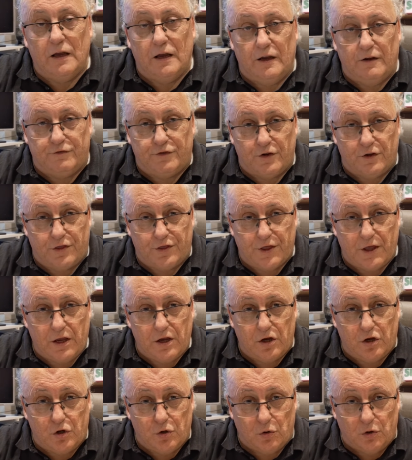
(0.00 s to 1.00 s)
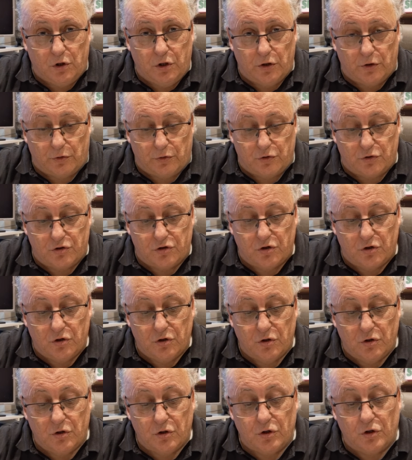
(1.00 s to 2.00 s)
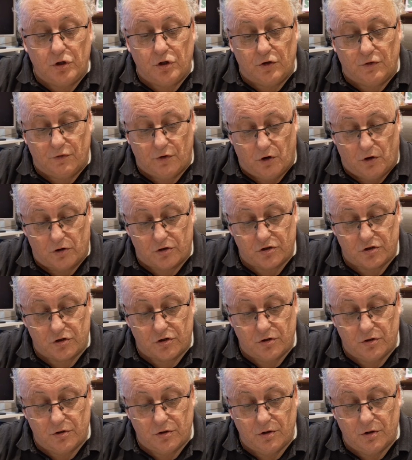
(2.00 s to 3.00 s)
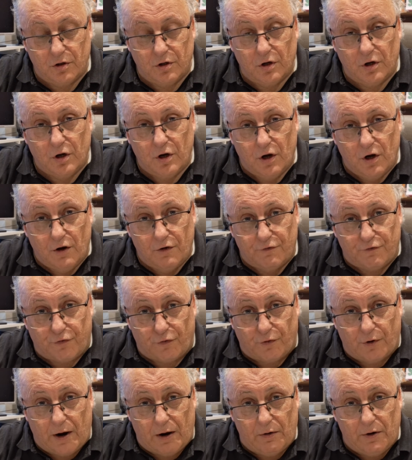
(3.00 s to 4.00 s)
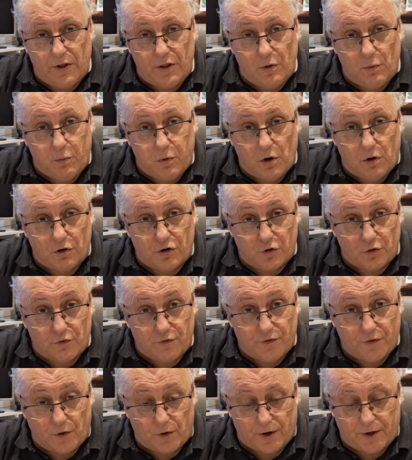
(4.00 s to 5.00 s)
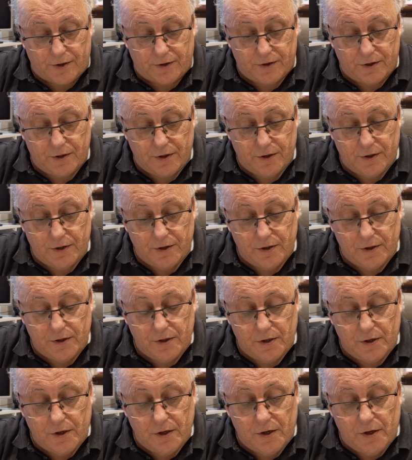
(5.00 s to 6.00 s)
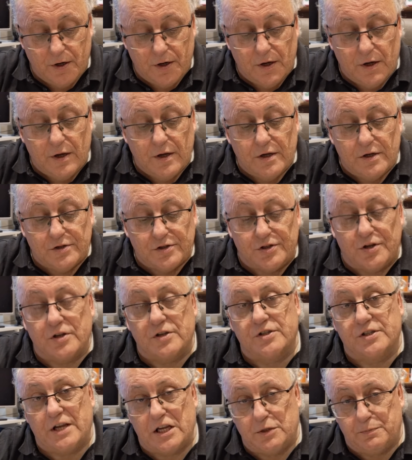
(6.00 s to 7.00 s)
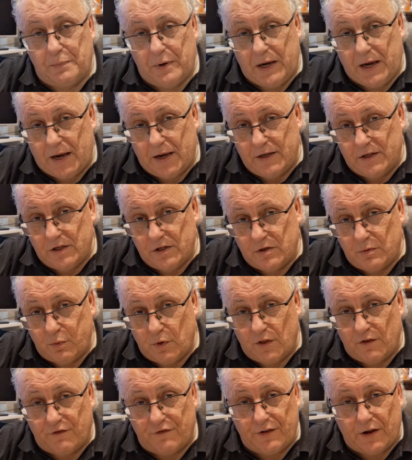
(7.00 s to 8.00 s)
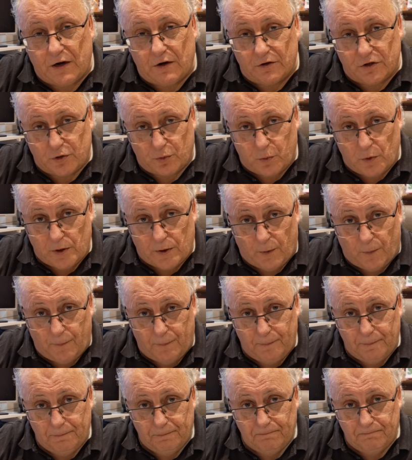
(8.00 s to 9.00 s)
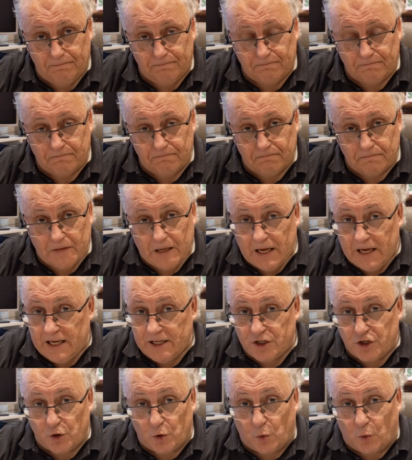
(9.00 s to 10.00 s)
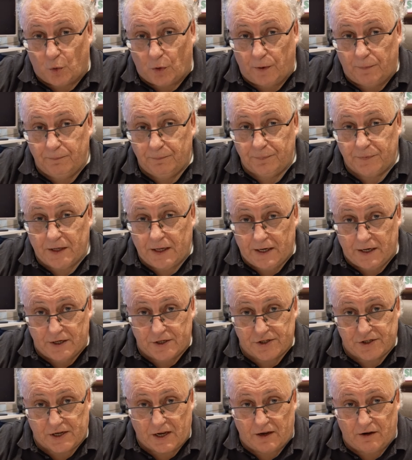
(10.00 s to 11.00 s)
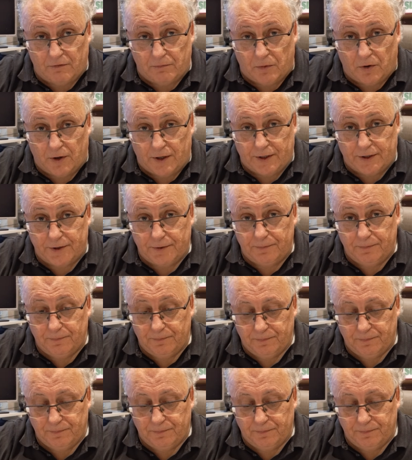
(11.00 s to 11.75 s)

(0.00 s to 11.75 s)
If you think you'll lose, you lost. For out in the world you'll find, success begins with a fellow's will. It's all in a state of mind.